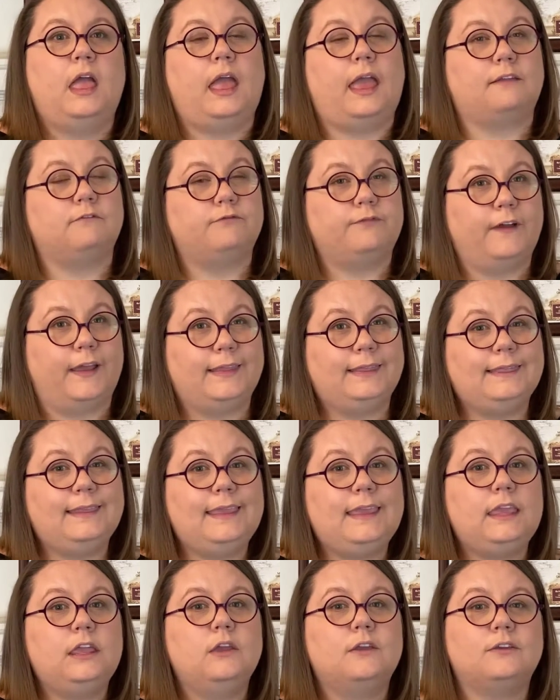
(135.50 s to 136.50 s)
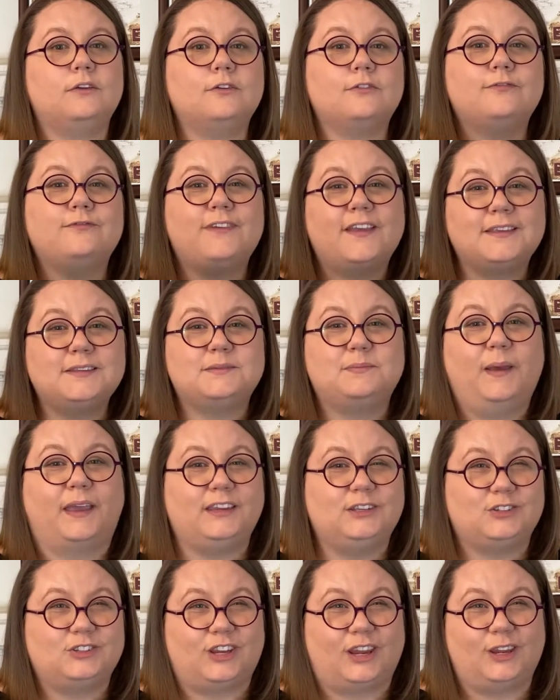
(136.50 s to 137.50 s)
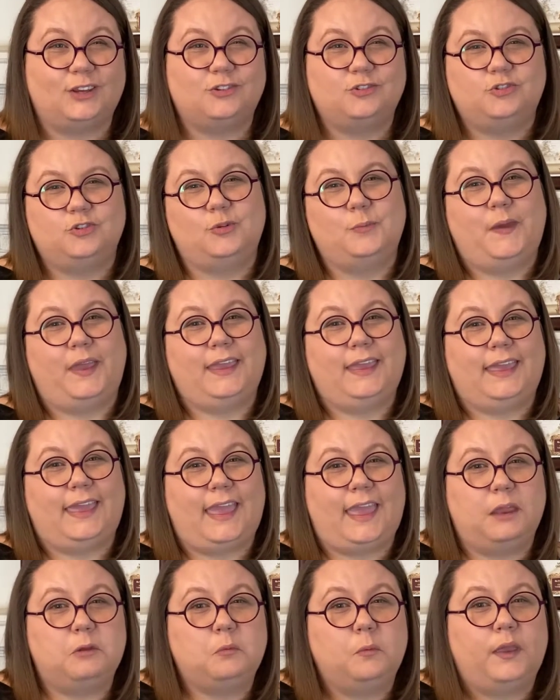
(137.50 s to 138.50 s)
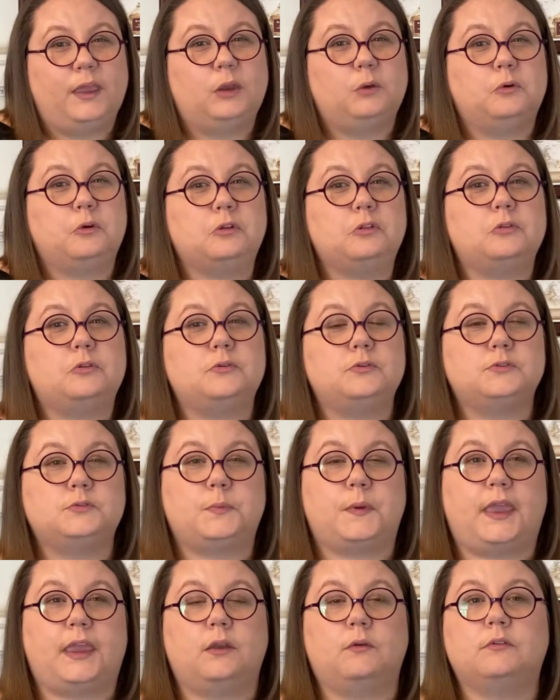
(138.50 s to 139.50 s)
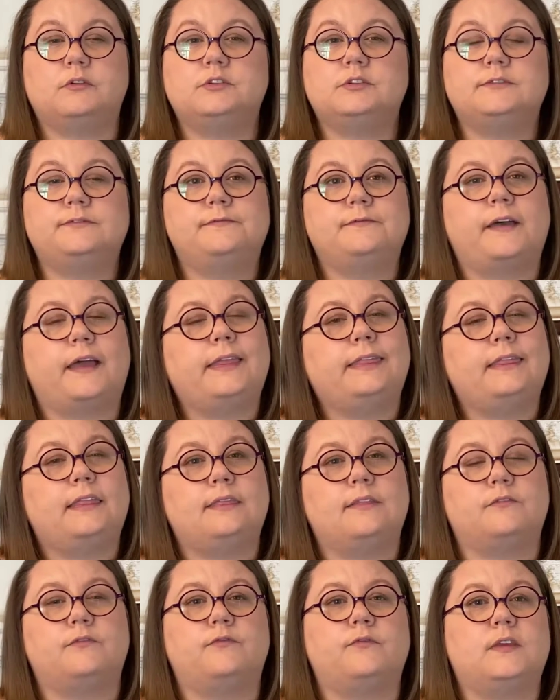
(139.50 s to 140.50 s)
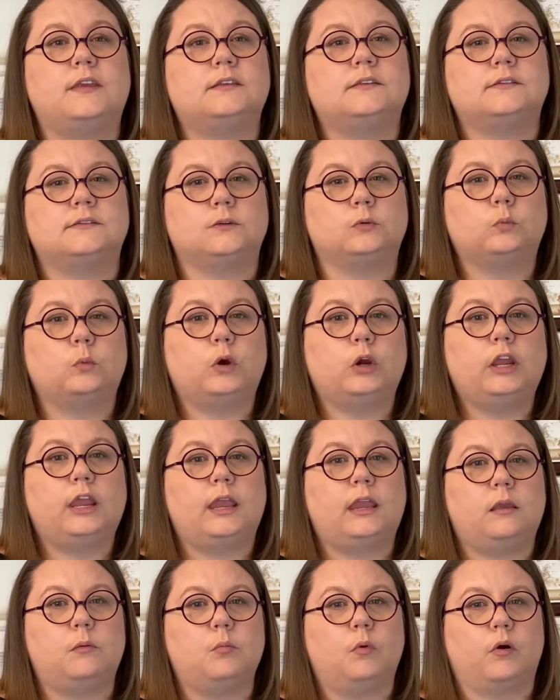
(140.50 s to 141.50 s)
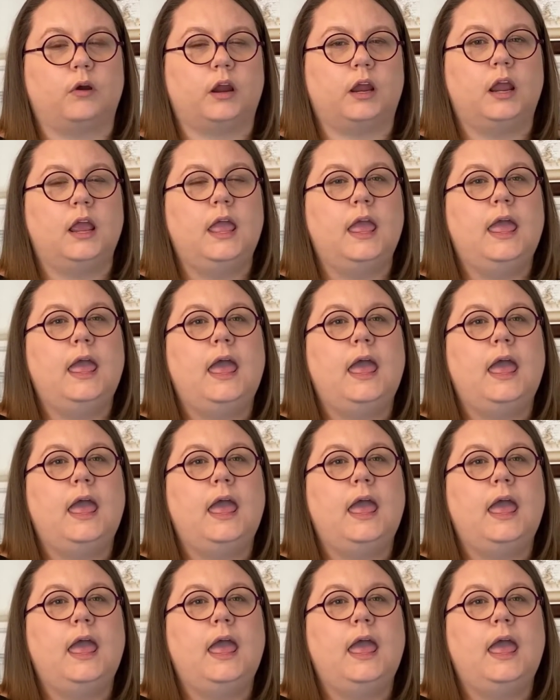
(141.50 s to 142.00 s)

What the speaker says: And finally, your face might change. You might gain weight or lose weight or just find that the fit doesn't work anymore.